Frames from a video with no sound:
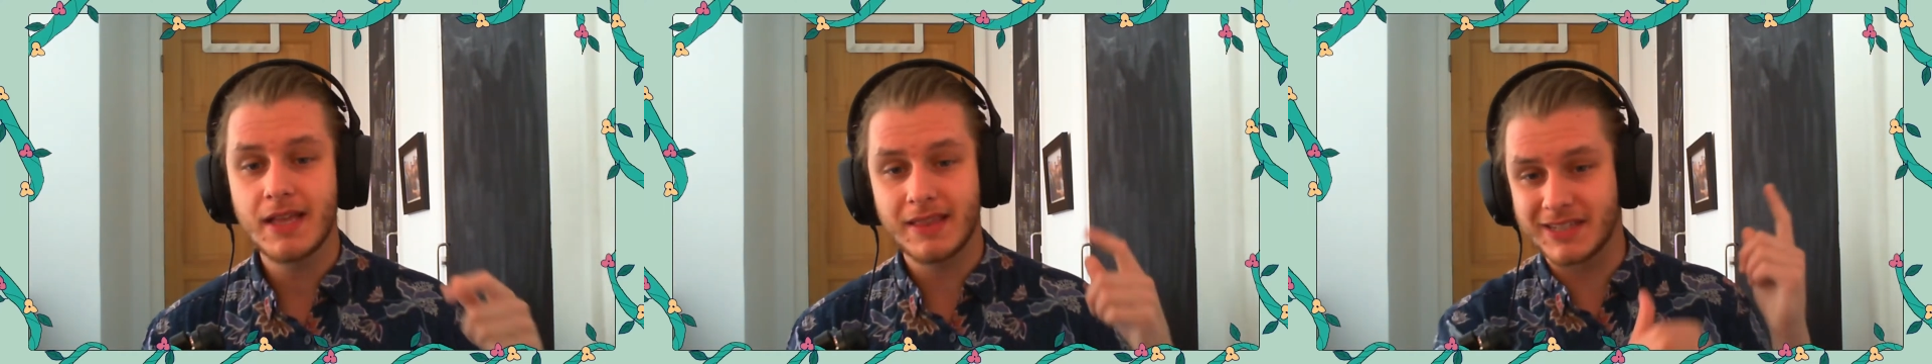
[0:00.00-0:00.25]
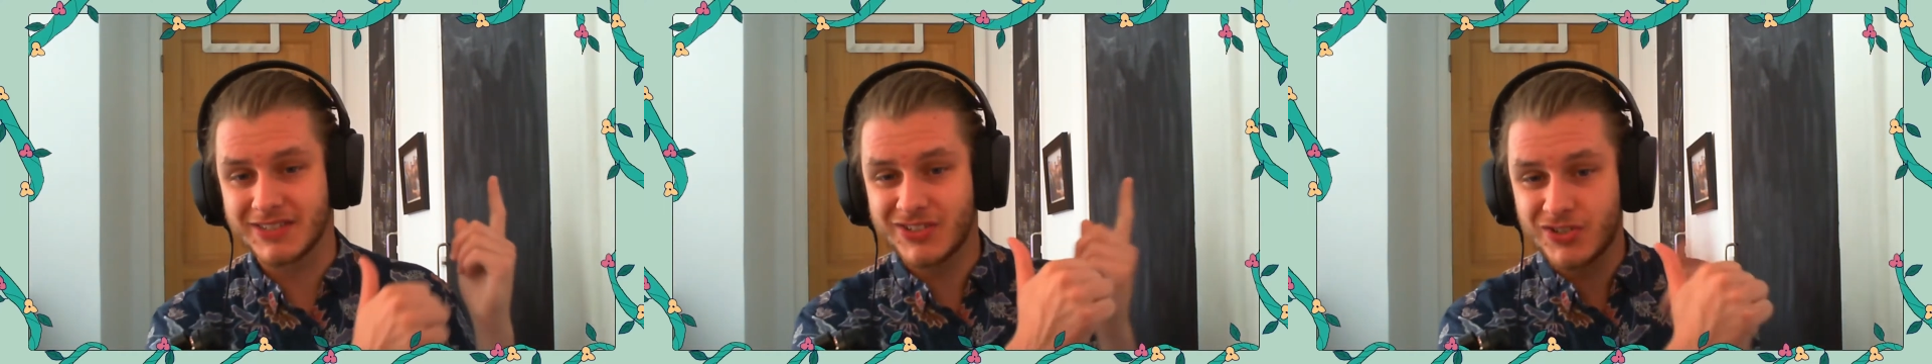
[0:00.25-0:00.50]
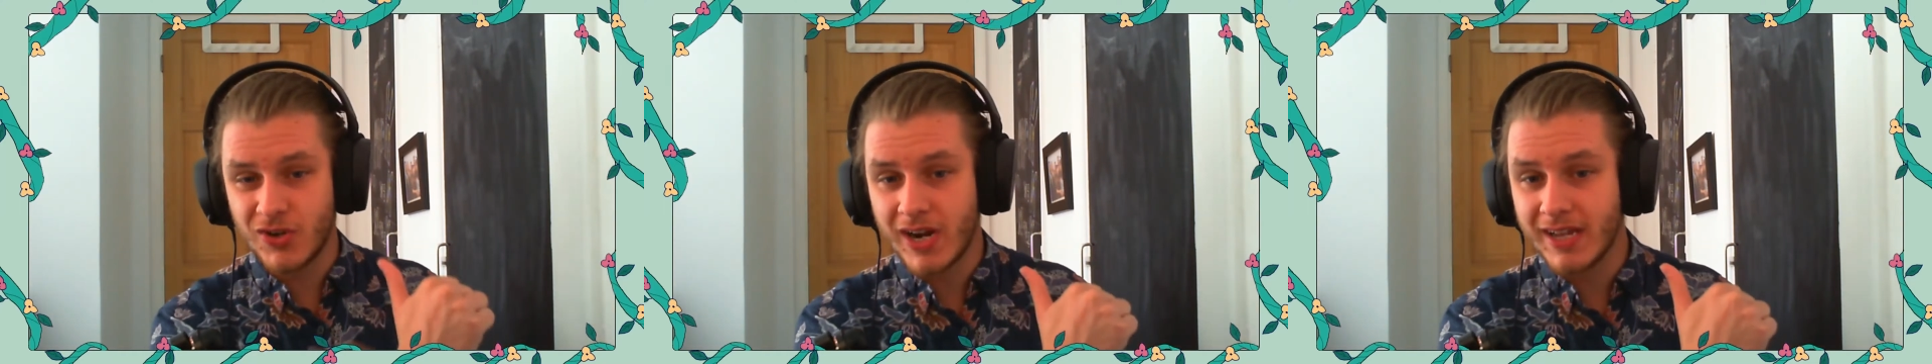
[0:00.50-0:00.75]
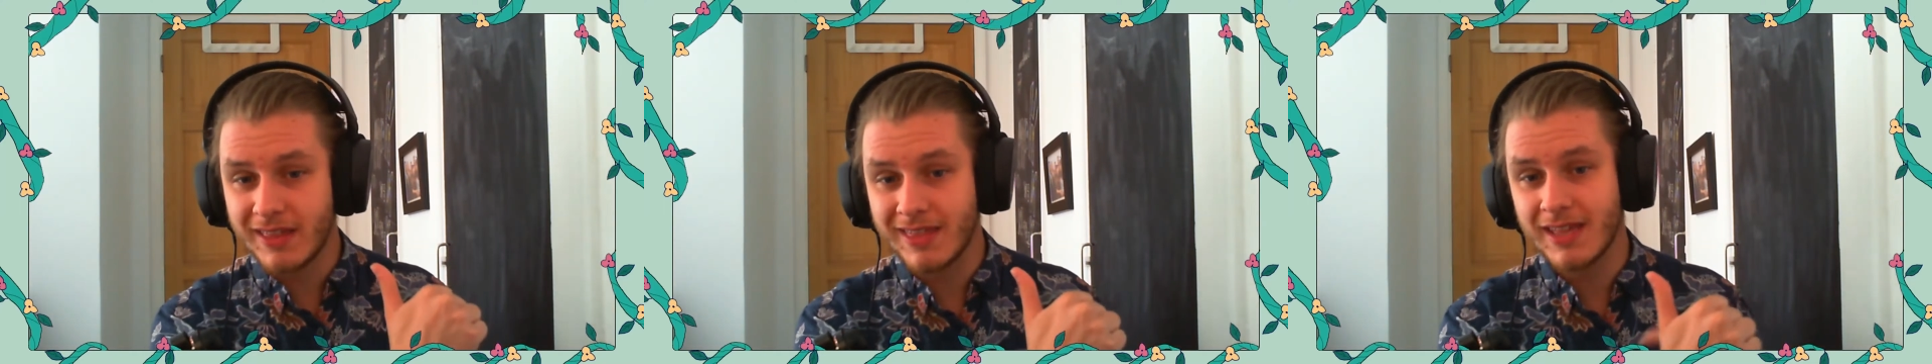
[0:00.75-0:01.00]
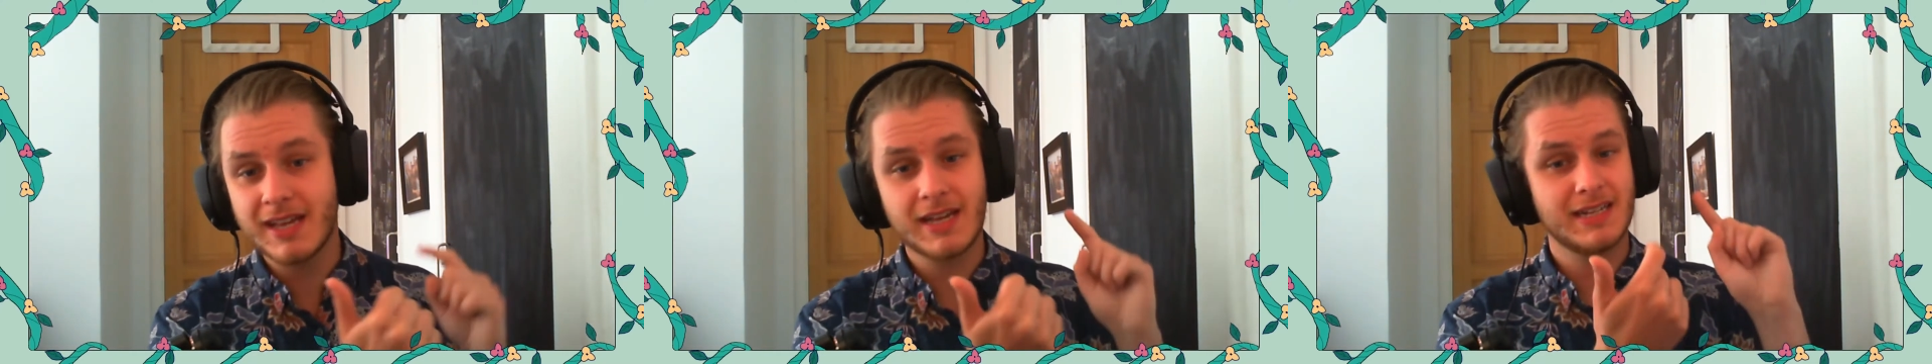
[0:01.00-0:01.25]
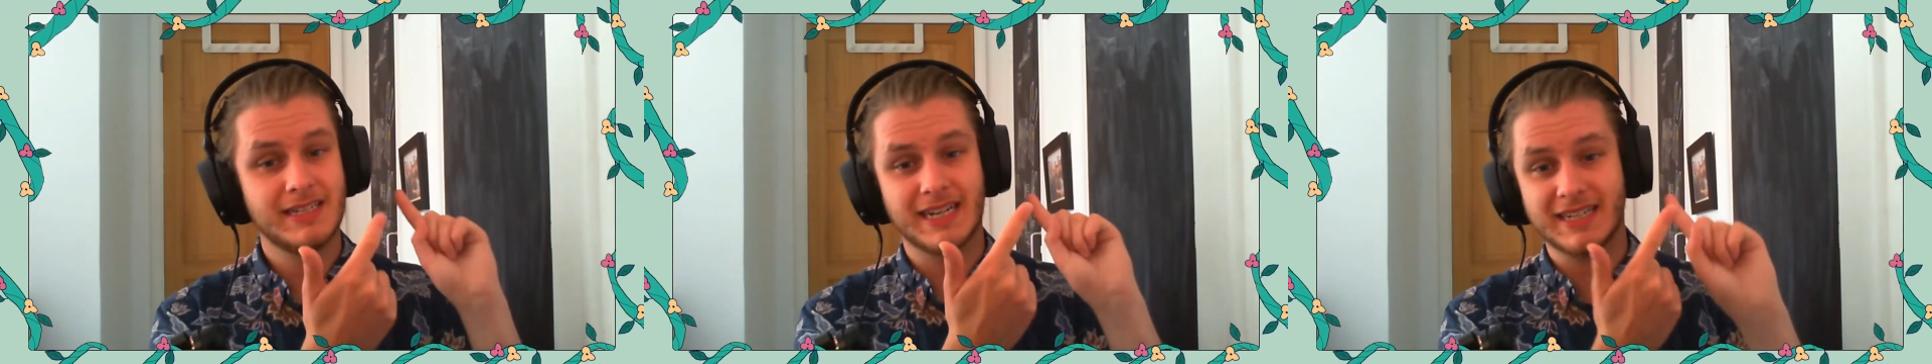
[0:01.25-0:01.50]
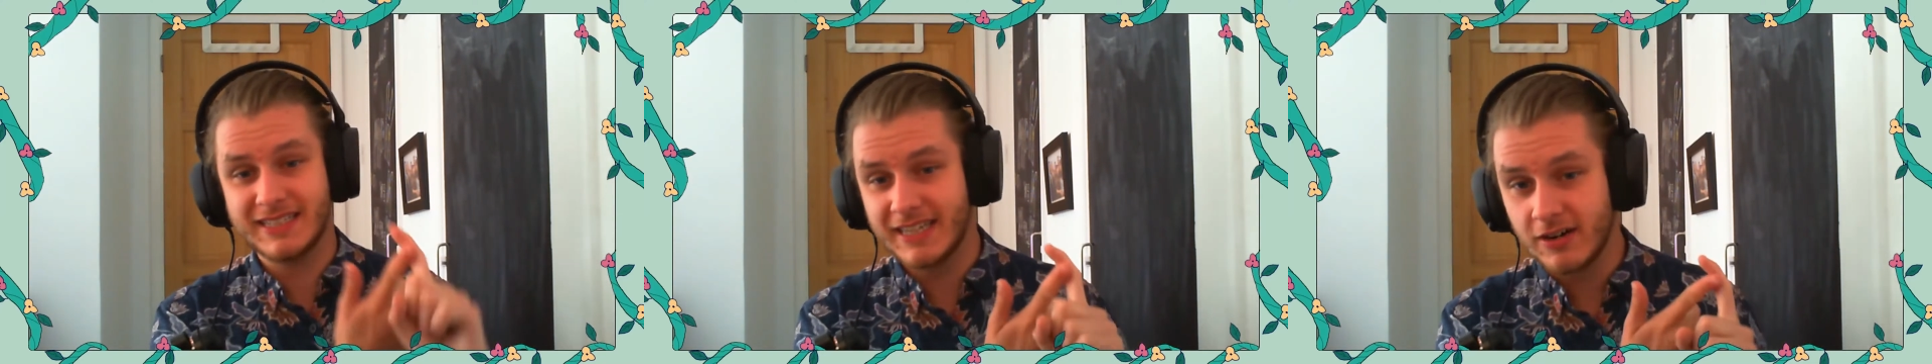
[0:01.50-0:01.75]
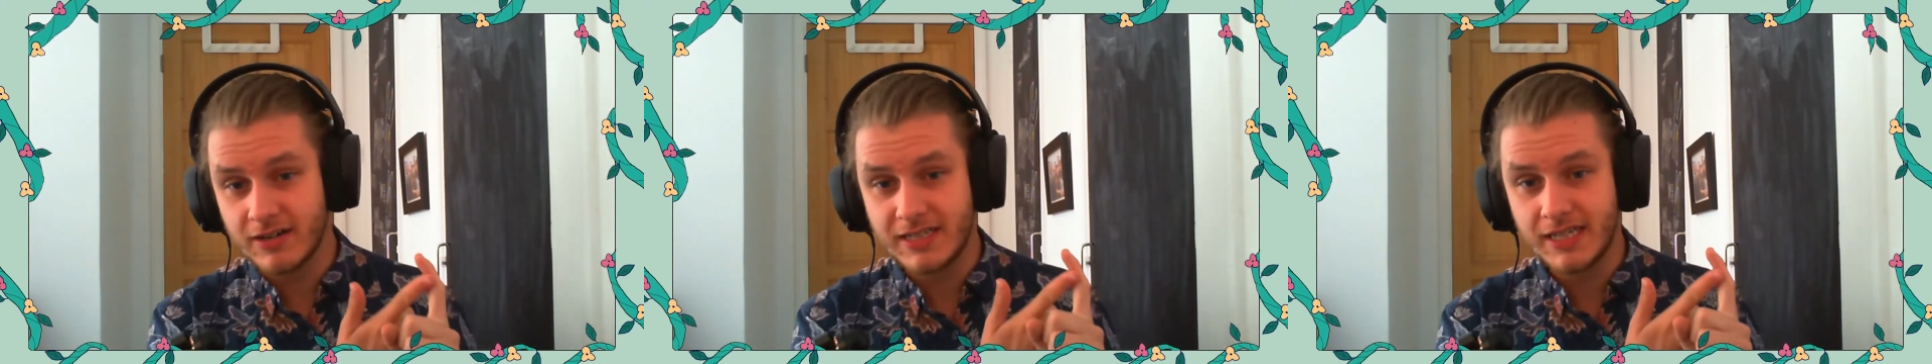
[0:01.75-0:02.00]
There's strength,
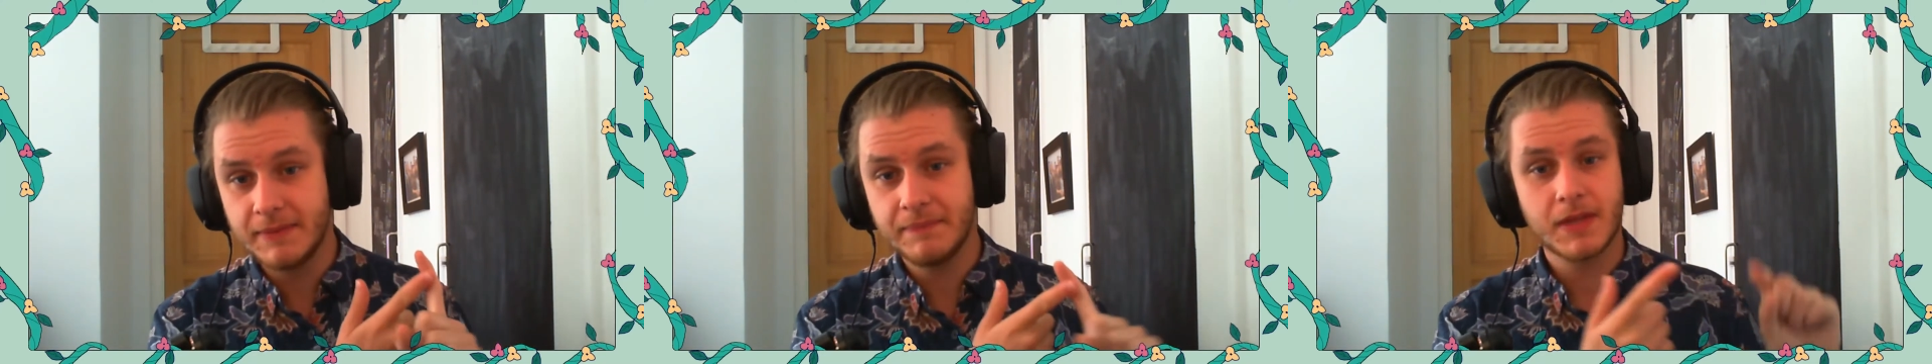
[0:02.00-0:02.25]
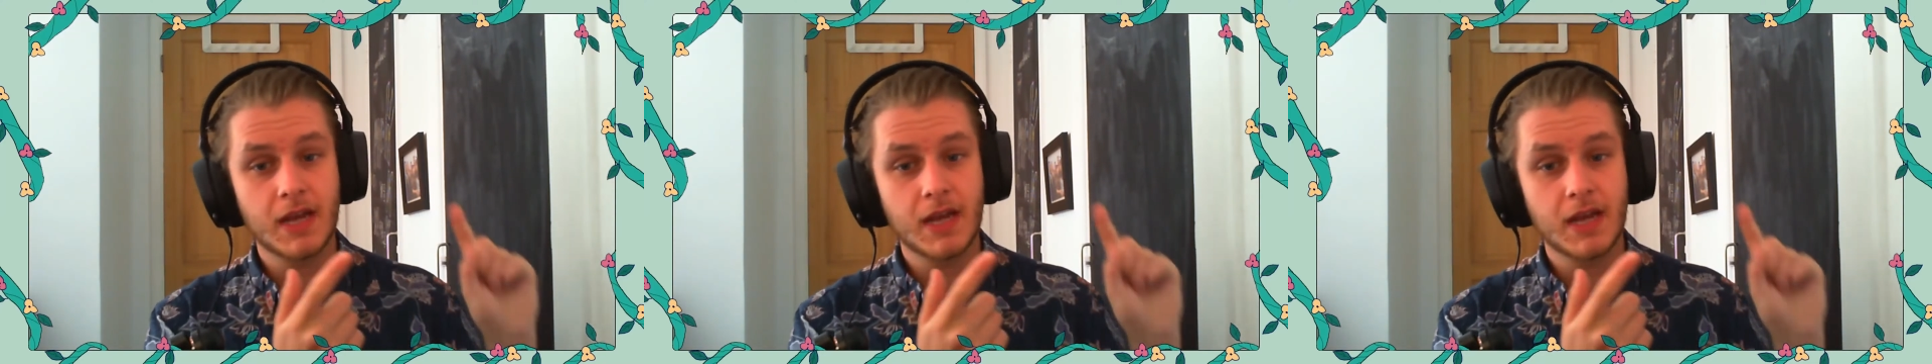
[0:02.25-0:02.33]
dexterity,